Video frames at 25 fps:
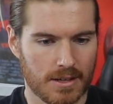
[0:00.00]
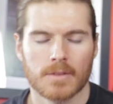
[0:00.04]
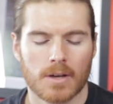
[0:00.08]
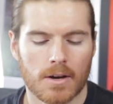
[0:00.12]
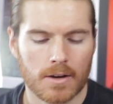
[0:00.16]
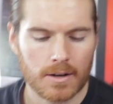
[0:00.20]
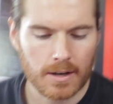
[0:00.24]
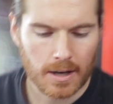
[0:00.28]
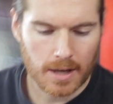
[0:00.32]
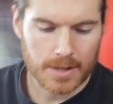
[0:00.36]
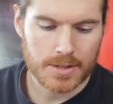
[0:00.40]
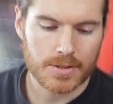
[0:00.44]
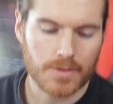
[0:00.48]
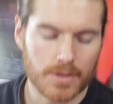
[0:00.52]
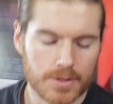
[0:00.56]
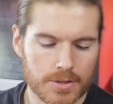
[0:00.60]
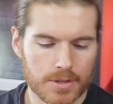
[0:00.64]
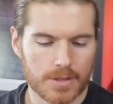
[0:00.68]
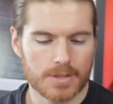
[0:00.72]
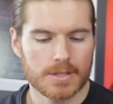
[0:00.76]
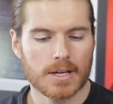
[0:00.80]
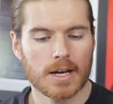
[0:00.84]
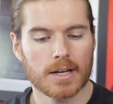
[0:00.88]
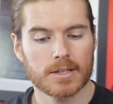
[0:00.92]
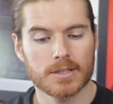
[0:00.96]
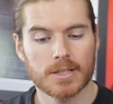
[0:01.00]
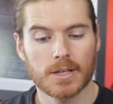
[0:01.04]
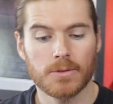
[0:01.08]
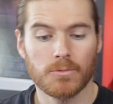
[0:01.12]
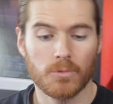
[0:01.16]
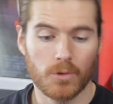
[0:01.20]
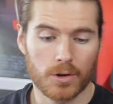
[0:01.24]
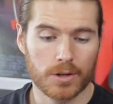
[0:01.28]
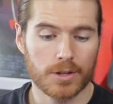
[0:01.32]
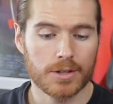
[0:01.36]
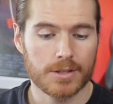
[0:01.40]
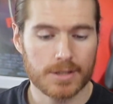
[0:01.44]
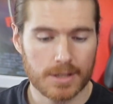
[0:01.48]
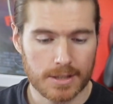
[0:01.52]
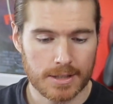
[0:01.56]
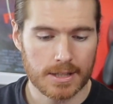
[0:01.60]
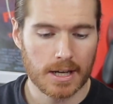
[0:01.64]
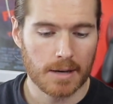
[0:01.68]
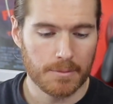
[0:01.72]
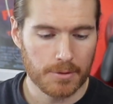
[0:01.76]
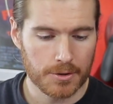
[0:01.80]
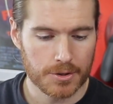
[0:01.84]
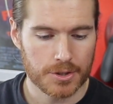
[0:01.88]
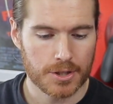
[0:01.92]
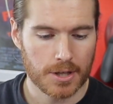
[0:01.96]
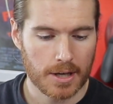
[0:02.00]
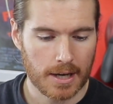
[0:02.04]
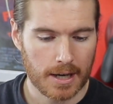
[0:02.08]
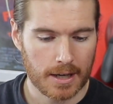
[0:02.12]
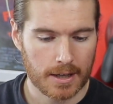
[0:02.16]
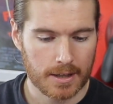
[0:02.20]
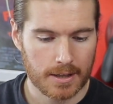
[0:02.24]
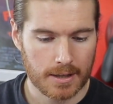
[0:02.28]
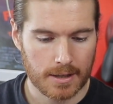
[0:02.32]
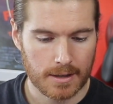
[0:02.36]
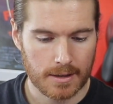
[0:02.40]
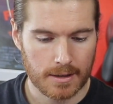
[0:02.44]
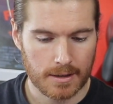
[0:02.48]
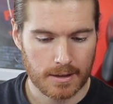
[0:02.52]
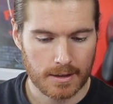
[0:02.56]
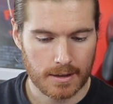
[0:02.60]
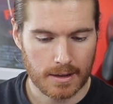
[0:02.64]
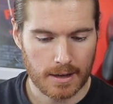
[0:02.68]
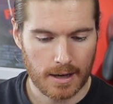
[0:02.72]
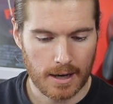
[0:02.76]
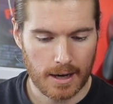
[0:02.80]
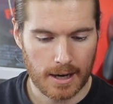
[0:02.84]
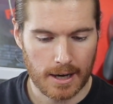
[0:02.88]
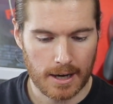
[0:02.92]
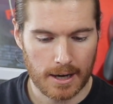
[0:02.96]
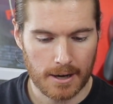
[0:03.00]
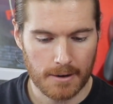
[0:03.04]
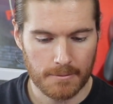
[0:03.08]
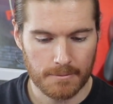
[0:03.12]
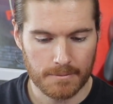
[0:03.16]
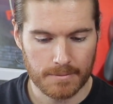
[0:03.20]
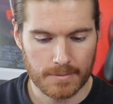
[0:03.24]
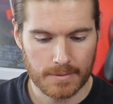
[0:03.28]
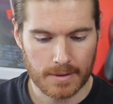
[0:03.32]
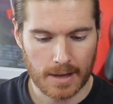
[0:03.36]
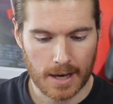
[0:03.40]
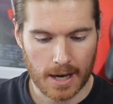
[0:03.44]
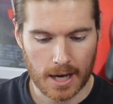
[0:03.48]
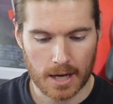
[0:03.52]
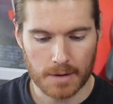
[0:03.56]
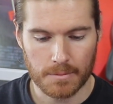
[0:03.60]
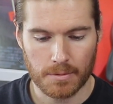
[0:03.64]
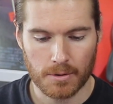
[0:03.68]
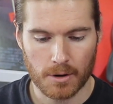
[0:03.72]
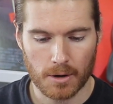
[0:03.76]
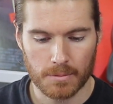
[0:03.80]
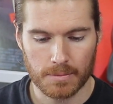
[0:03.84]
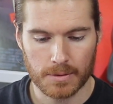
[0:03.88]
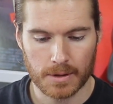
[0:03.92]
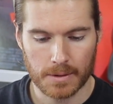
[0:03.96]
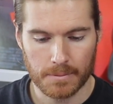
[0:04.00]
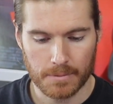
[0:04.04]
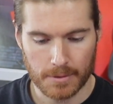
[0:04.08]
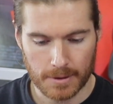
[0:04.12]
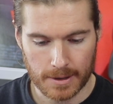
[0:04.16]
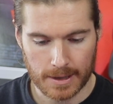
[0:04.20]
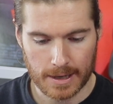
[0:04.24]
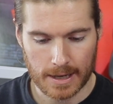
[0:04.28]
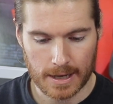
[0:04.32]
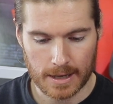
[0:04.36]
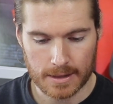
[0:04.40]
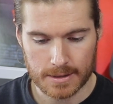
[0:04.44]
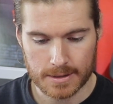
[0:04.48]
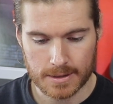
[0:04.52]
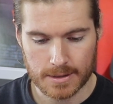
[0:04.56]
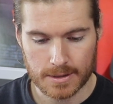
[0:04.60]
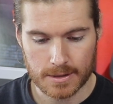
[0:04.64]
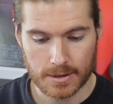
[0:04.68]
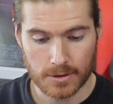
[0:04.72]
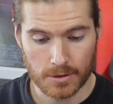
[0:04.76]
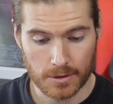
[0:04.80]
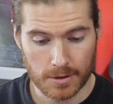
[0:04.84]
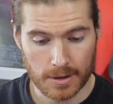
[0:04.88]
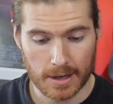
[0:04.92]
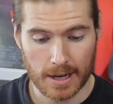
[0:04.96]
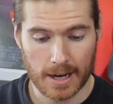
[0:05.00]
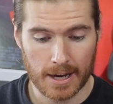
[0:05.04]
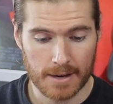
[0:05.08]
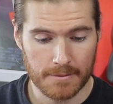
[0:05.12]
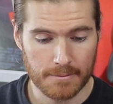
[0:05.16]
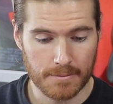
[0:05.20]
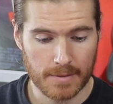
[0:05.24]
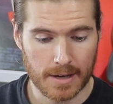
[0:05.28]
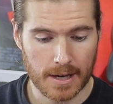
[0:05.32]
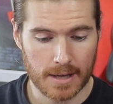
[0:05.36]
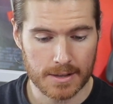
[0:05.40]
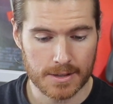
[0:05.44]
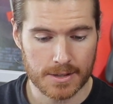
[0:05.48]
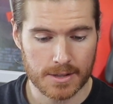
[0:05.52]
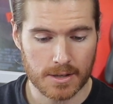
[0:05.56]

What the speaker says: Okay, so I just actually wanted to double check how to properly pronounce your name, man.